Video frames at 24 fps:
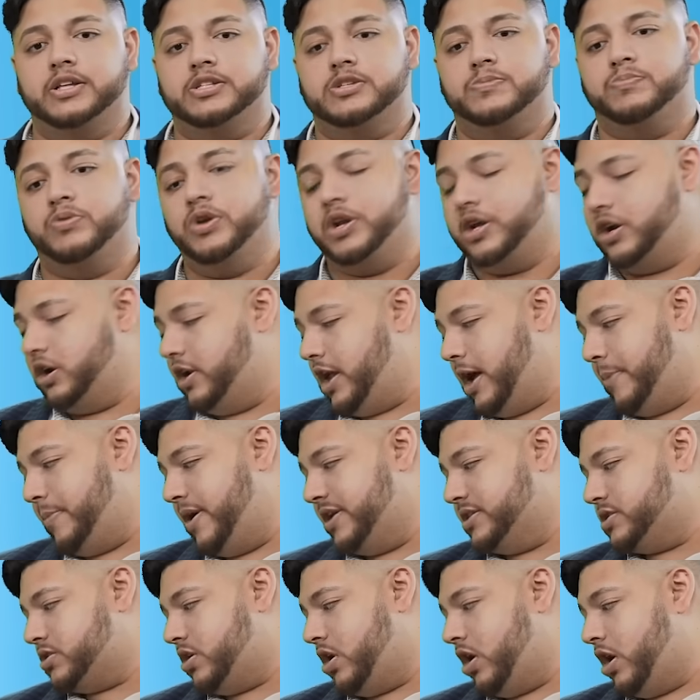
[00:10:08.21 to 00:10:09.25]
It's a pretty good
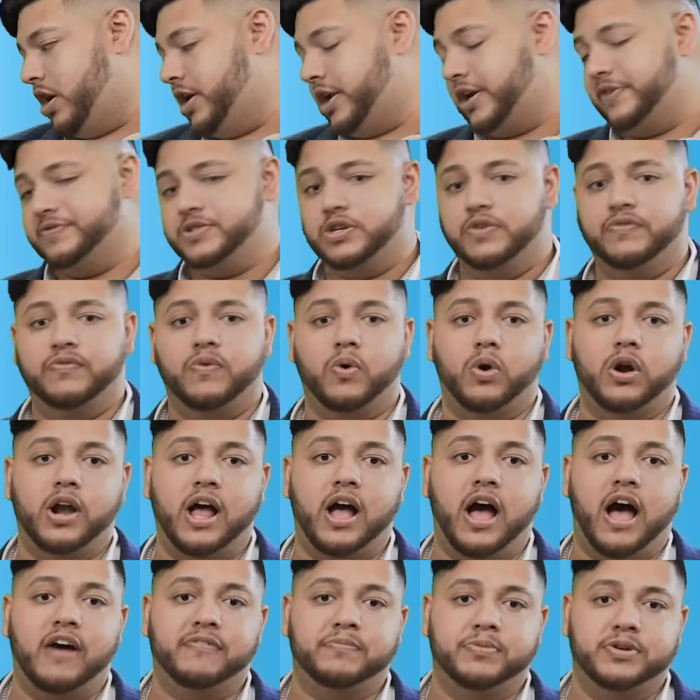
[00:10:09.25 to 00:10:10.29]
MS card. It gives you
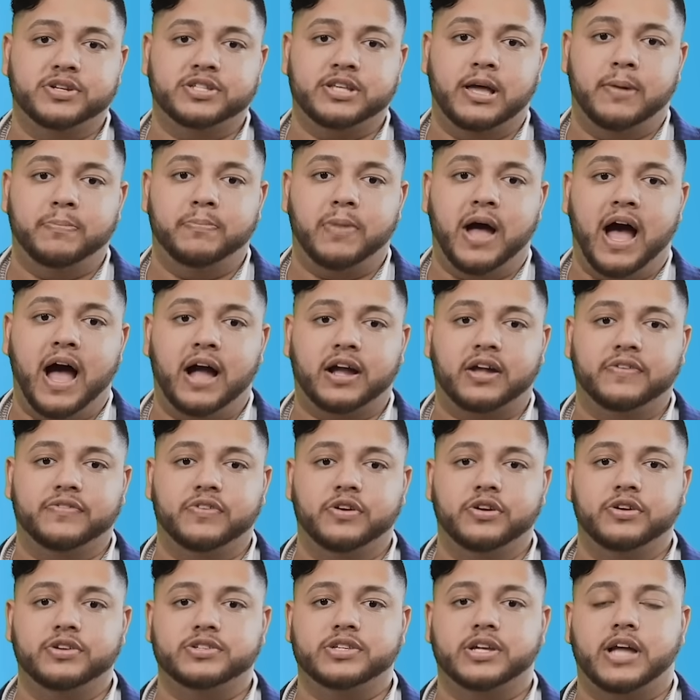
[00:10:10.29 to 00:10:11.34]
4.5% back if
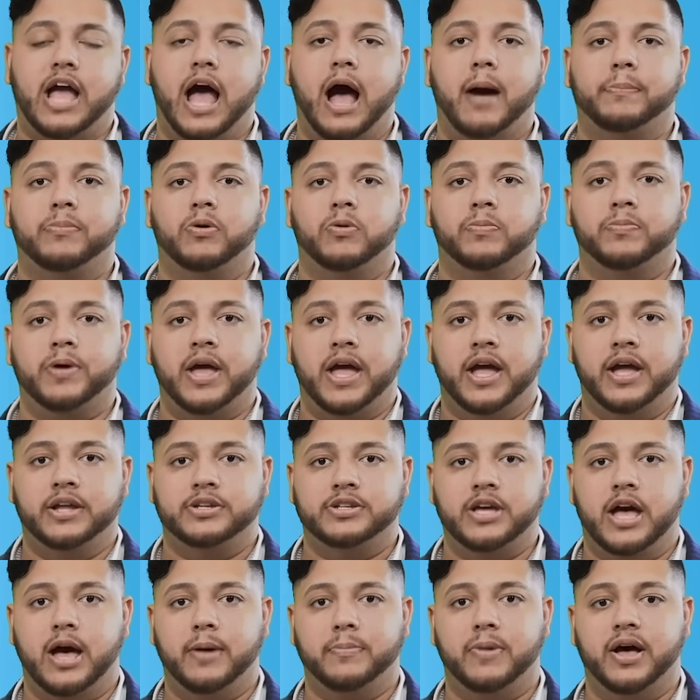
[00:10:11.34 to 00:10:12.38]
you're using Apple Pay
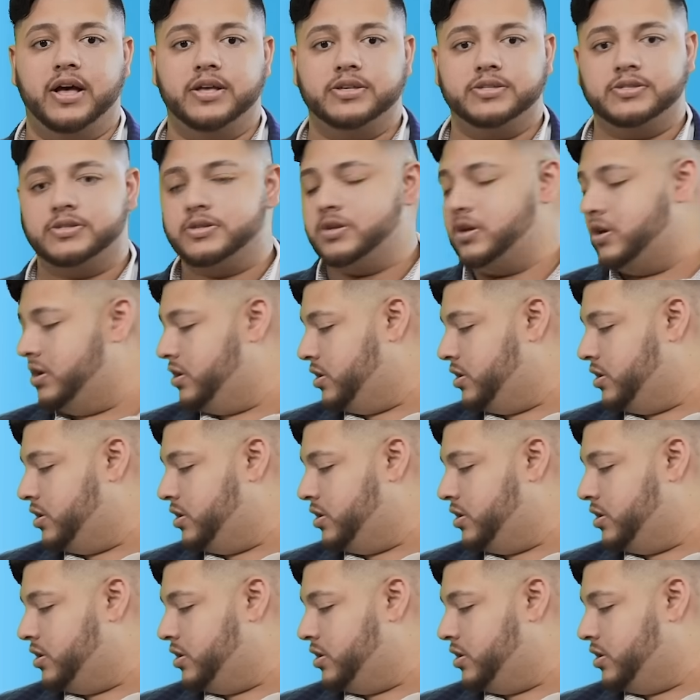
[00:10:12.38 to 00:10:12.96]
to MS.